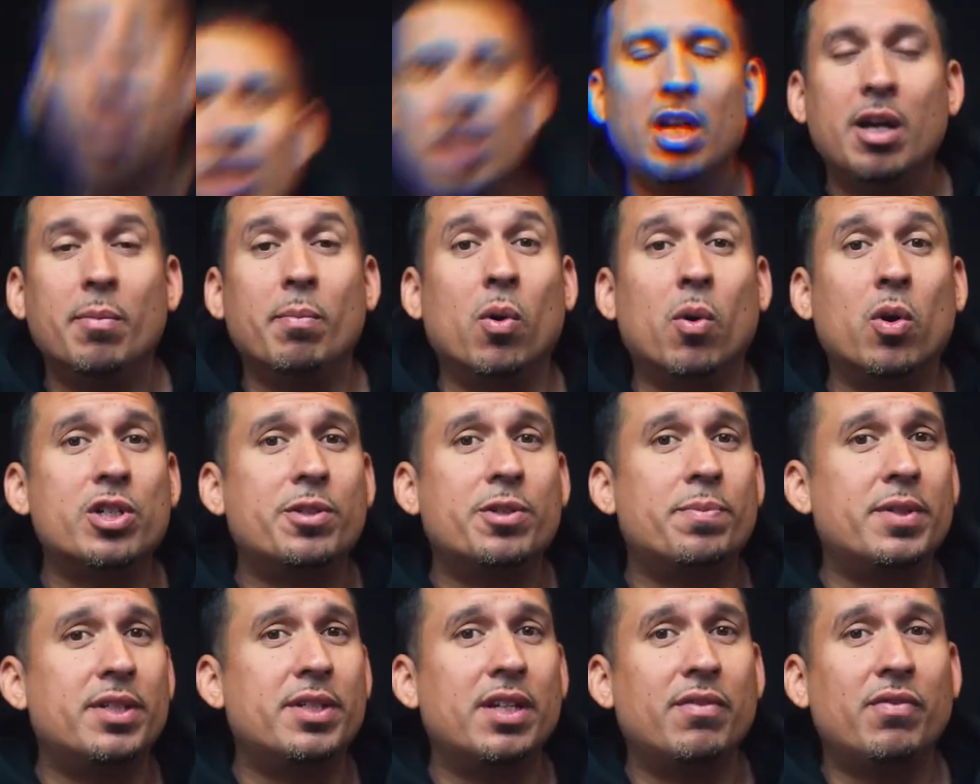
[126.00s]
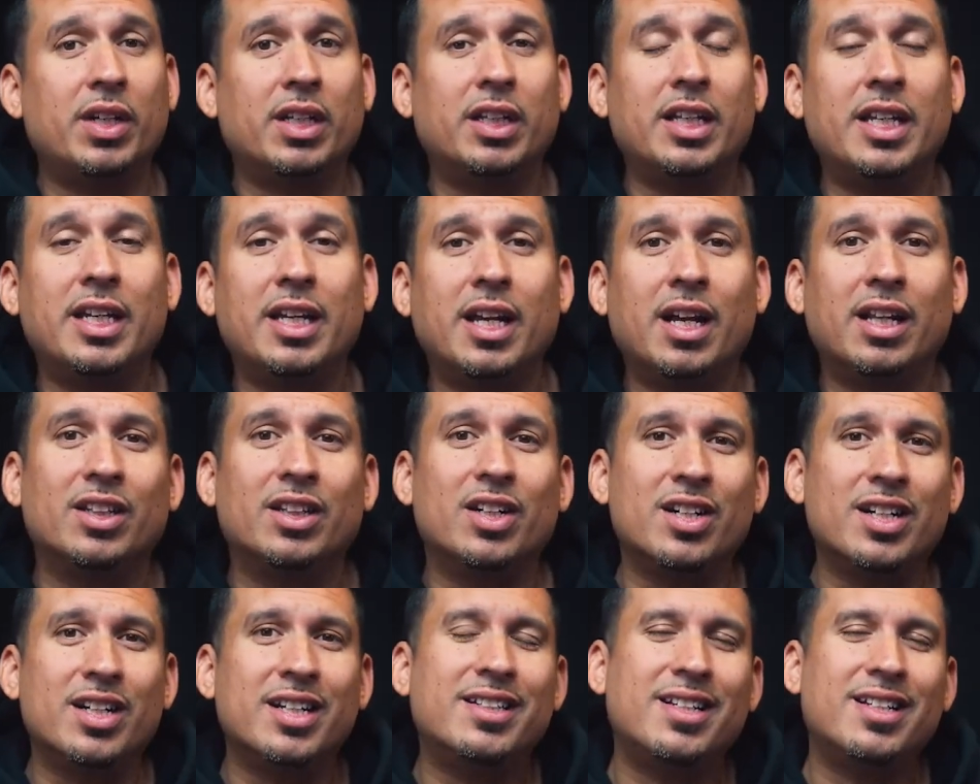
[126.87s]
More specifically,
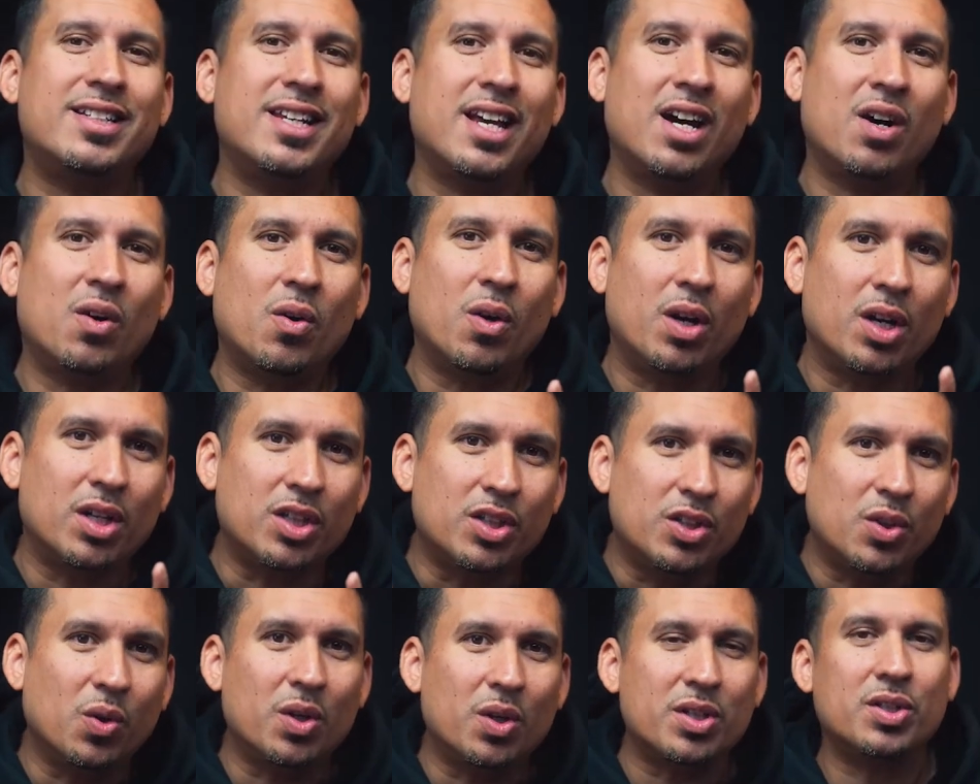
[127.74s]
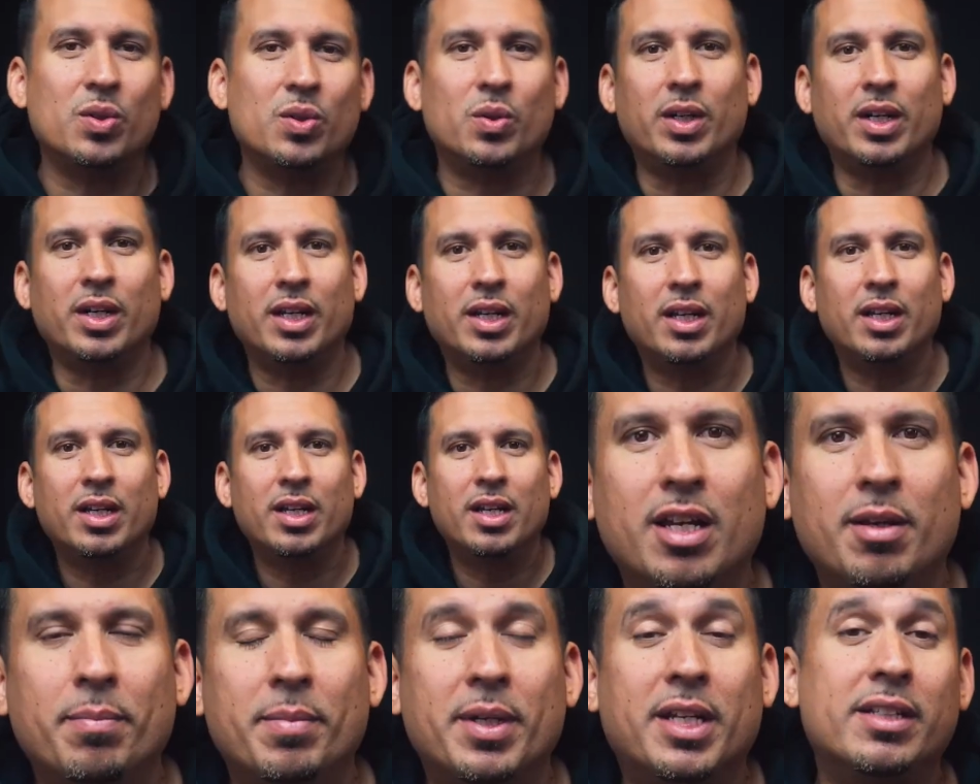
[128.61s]
learning to tell your story.
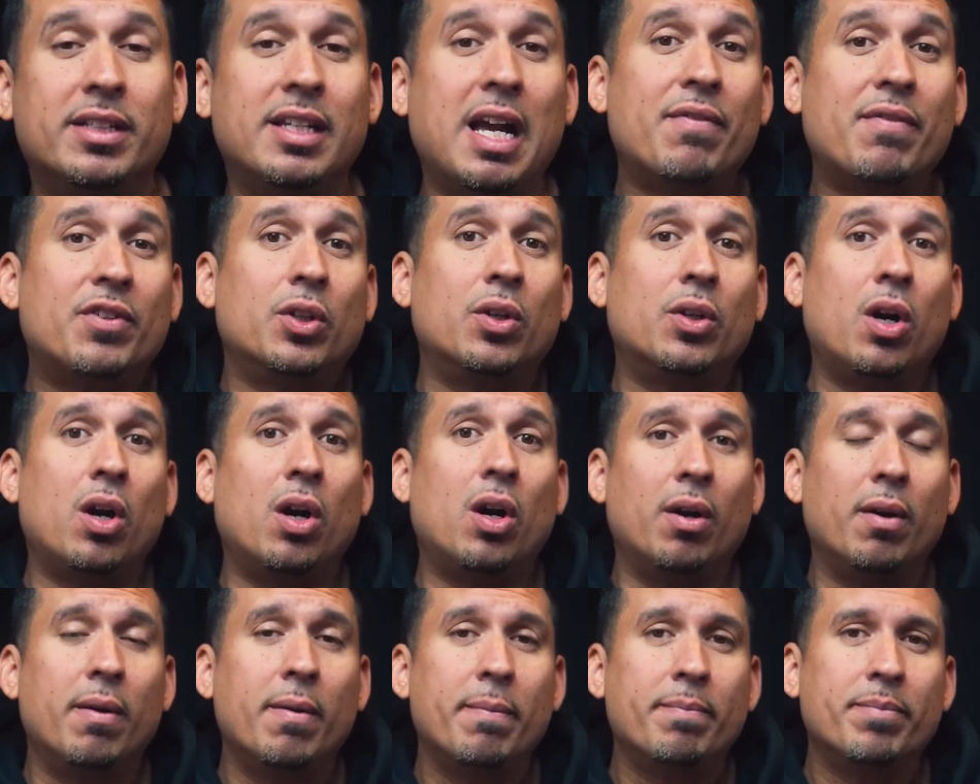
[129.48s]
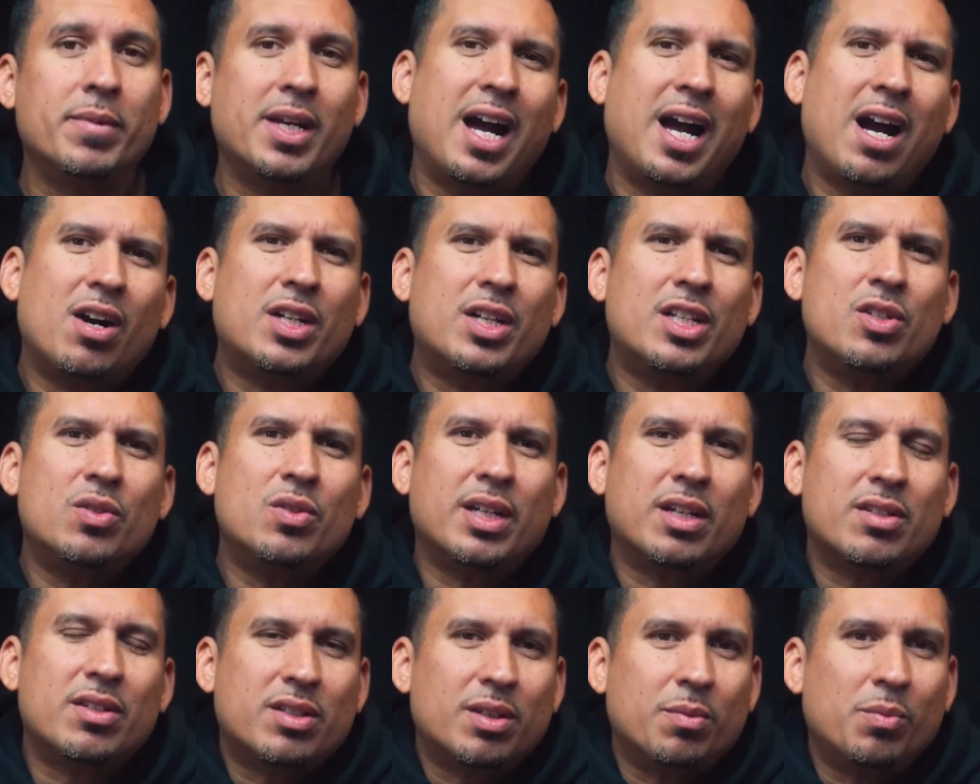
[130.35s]
Because after all, how can you
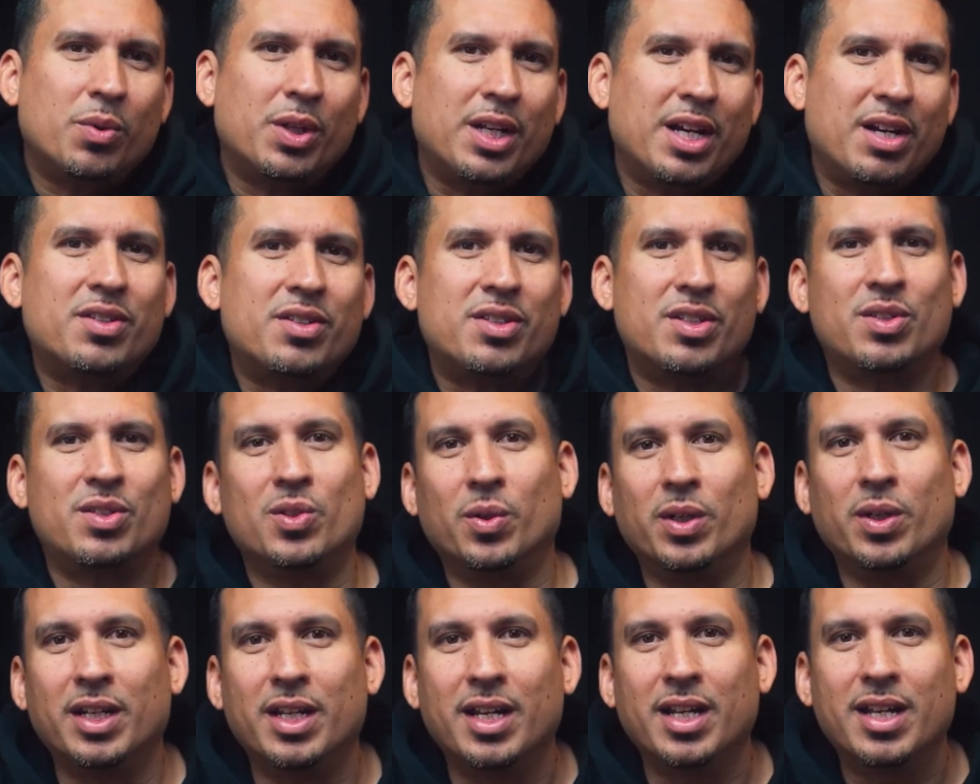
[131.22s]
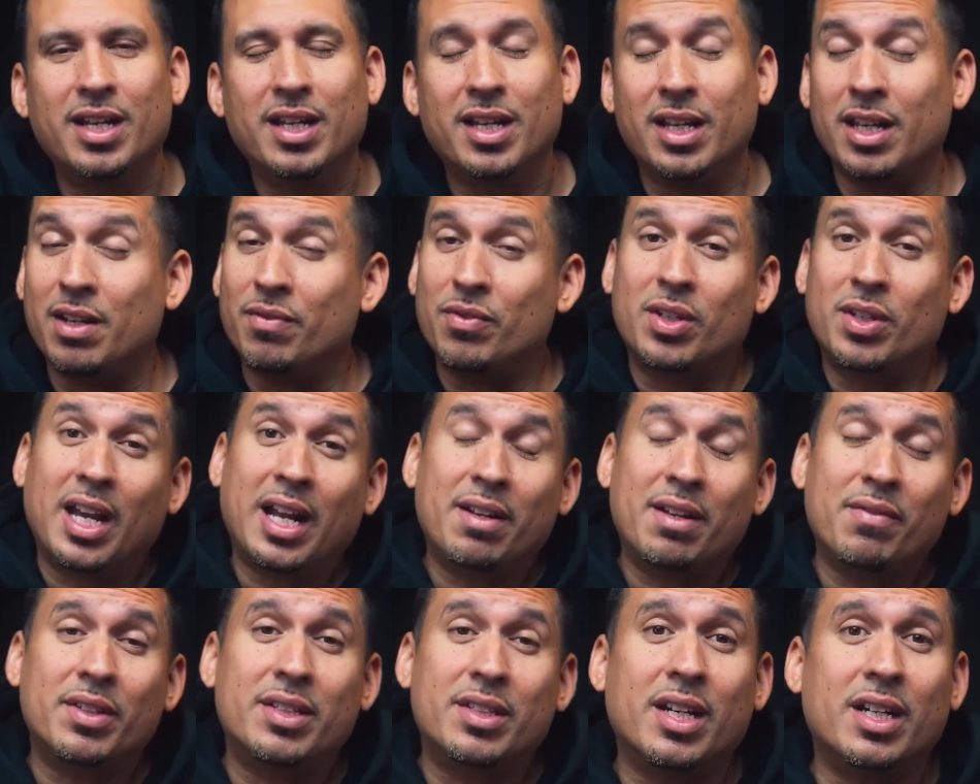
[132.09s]
tell someone else's story if you can't
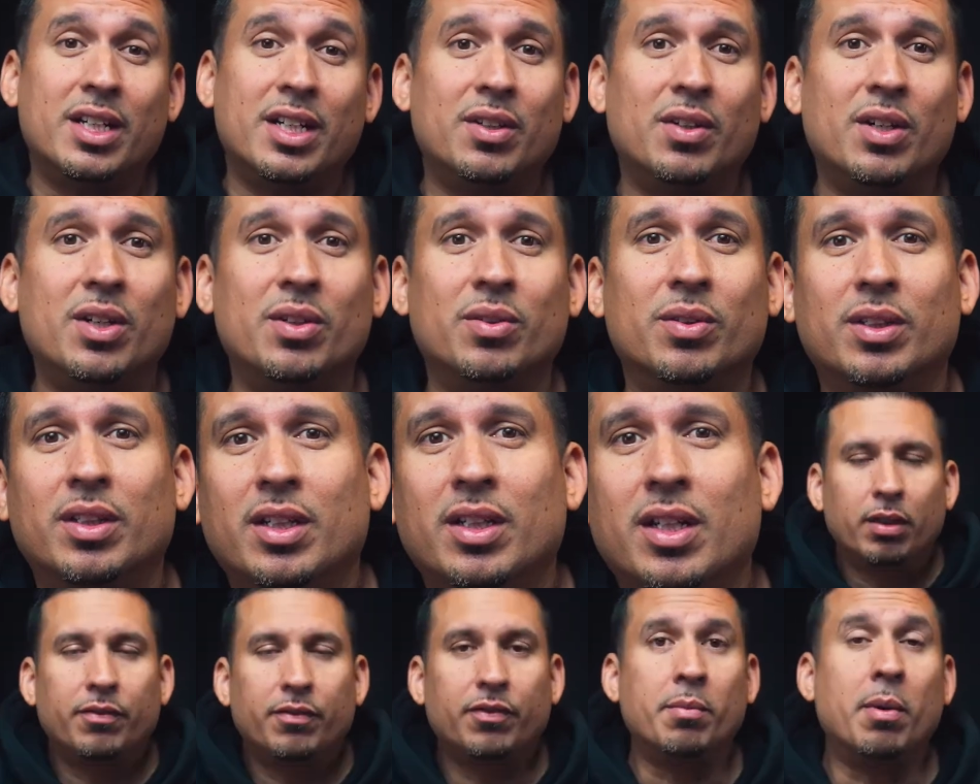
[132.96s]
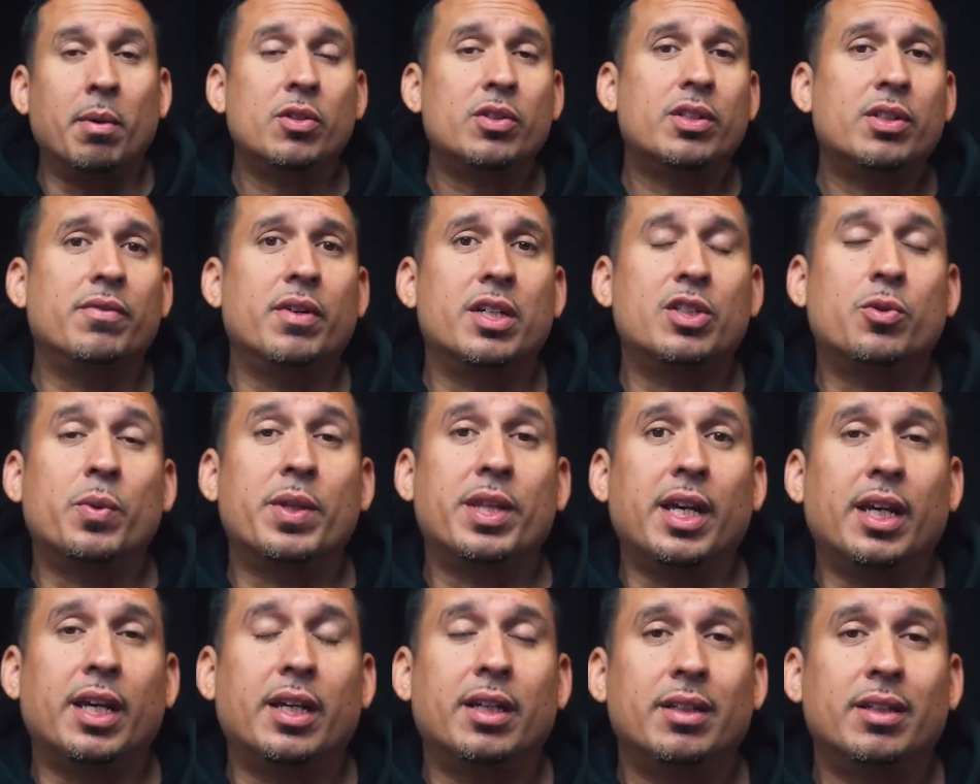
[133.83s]
even tell your own? For most of us, we
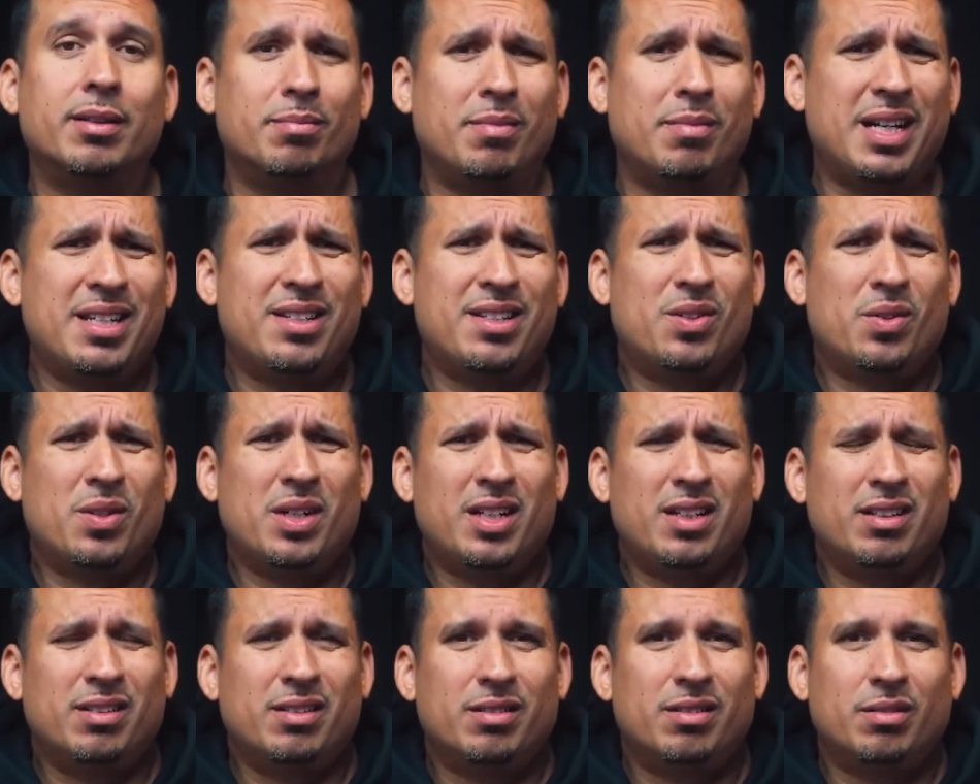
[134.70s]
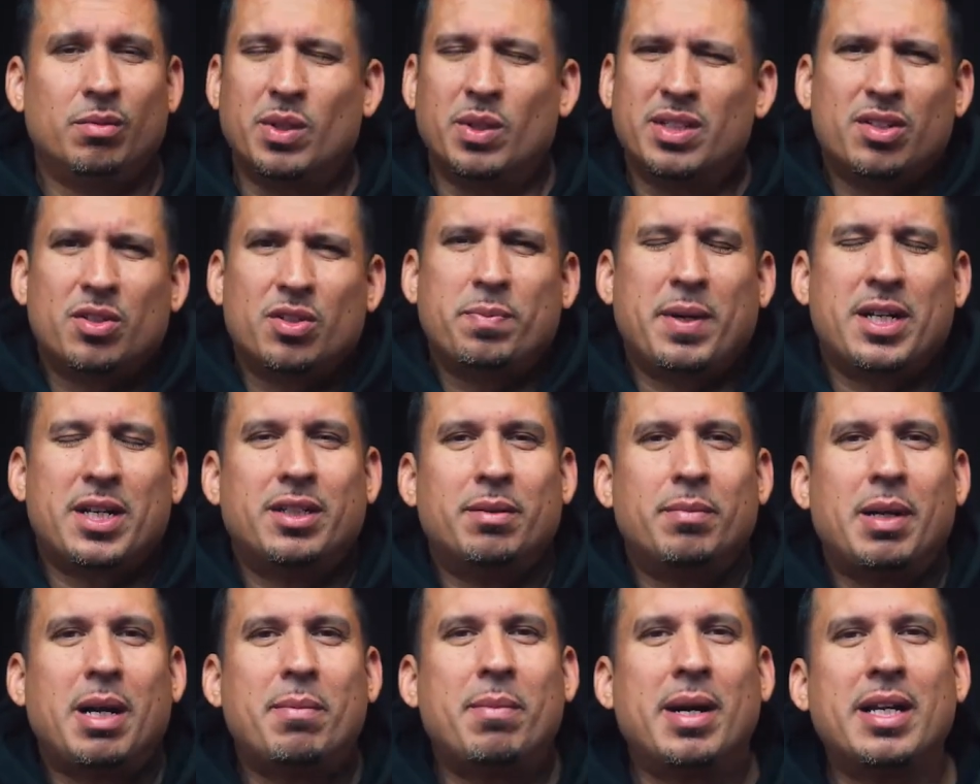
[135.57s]
think, my story? What's so special
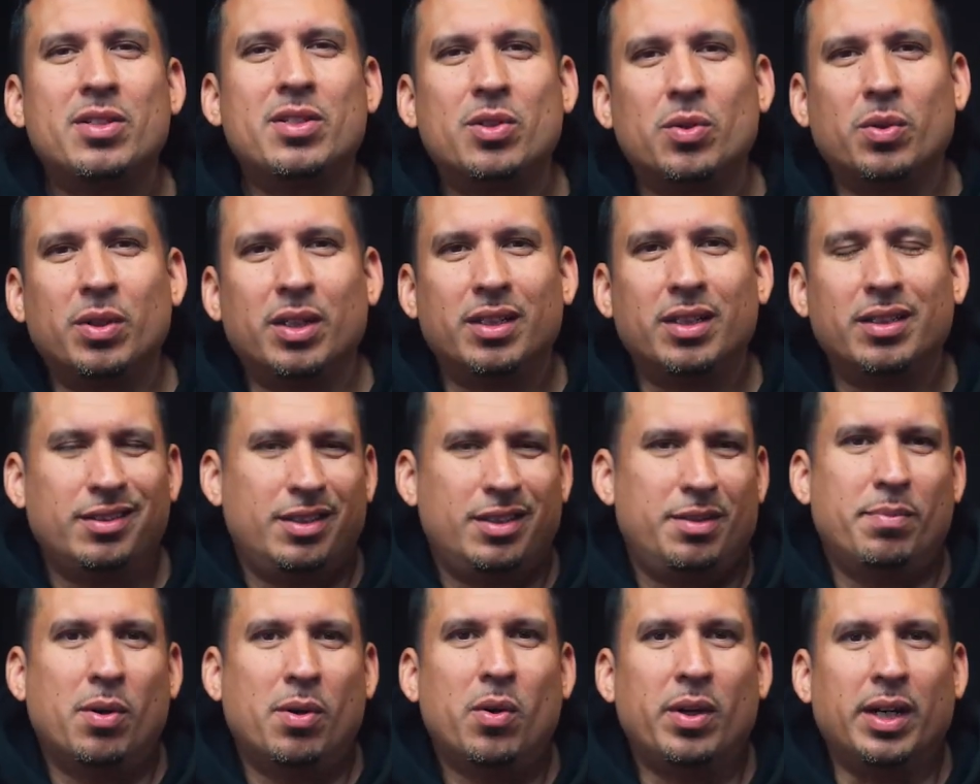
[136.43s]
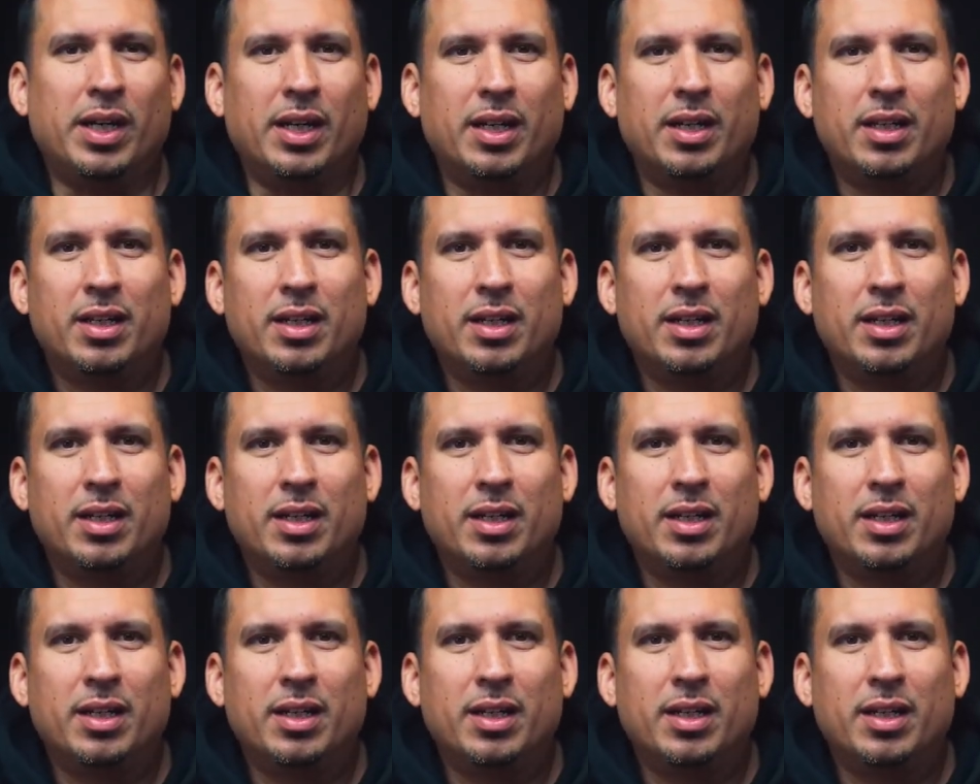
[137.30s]
about my story? It's boring.